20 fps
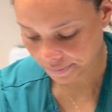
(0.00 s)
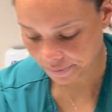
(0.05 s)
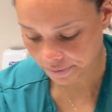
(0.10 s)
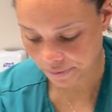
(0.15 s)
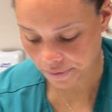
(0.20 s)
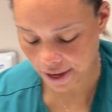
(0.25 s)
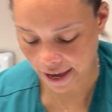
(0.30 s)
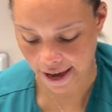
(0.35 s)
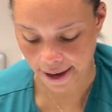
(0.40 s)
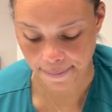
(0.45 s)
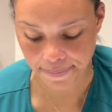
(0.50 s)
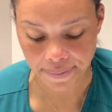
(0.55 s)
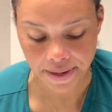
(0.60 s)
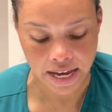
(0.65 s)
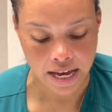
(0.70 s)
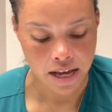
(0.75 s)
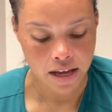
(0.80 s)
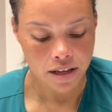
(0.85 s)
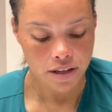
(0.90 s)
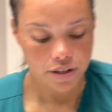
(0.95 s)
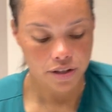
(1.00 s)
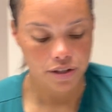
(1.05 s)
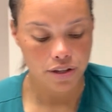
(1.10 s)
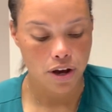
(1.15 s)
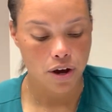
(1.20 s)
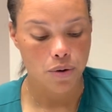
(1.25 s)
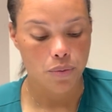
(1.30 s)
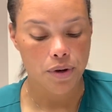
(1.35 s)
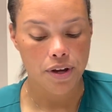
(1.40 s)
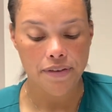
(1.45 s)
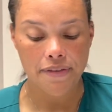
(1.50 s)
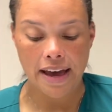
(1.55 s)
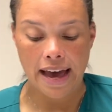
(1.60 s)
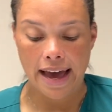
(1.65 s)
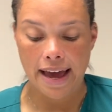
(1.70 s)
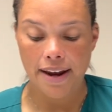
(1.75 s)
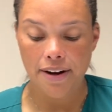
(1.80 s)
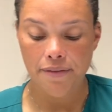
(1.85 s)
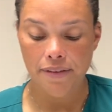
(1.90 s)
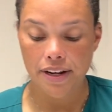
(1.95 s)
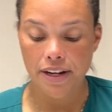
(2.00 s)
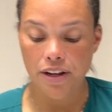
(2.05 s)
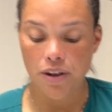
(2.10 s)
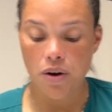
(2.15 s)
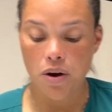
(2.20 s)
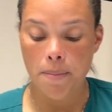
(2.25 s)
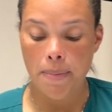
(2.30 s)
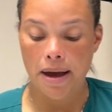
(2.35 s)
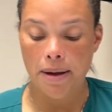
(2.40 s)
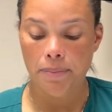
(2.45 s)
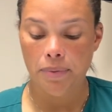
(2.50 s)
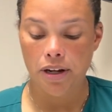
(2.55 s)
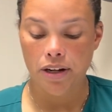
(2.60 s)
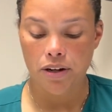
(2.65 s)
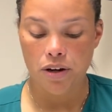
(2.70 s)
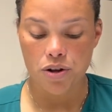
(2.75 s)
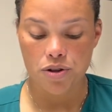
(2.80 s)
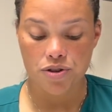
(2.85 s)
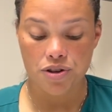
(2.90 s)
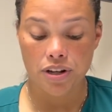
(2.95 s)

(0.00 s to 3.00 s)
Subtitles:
Okay, so we've had a video about blood culture